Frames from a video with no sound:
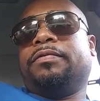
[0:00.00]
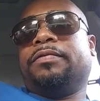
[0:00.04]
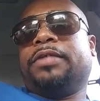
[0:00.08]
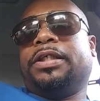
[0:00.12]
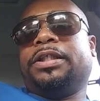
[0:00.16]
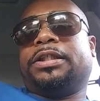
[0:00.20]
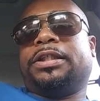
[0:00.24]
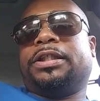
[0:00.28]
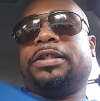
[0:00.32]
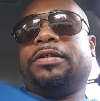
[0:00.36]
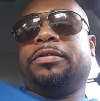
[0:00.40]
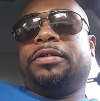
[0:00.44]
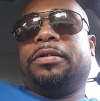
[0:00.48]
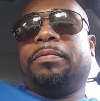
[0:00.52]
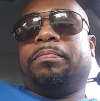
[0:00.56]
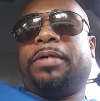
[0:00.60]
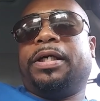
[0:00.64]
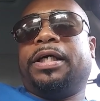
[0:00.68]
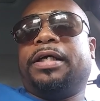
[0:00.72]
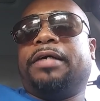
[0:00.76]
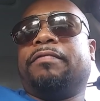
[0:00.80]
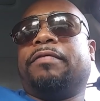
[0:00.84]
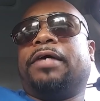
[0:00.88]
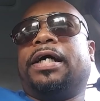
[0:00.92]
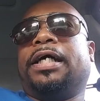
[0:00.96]
still
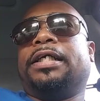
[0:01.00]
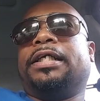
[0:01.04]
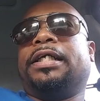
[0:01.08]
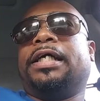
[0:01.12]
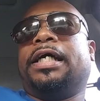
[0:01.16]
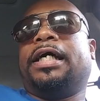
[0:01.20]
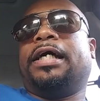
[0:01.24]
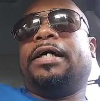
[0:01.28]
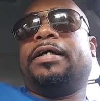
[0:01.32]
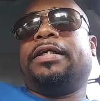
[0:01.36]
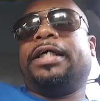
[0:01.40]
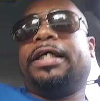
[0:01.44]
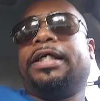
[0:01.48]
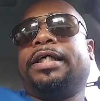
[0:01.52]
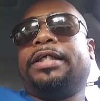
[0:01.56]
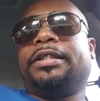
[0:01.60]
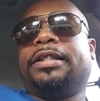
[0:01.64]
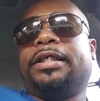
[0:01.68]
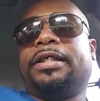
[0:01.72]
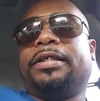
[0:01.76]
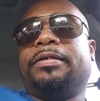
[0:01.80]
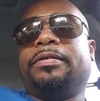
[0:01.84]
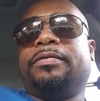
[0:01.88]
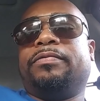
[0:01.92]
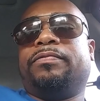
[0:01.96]
debating right now.
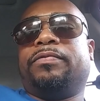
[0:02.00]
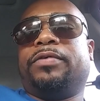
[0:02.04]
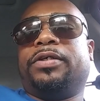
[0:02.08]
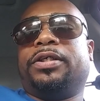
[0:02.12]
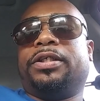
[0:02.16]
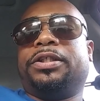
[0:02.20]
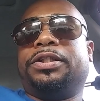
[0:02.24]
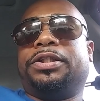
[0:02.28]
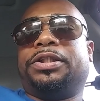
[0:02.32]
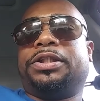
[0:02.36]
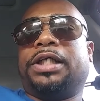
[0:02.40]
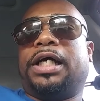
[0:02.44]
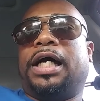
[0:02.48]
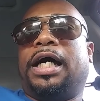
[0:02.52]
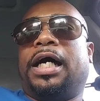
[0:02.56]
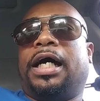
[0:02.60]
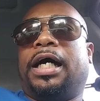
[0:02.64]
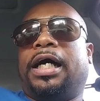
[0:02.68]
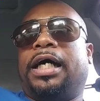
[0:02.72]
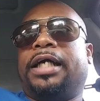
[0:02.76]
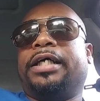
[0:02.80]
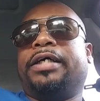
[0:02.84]
They really shy.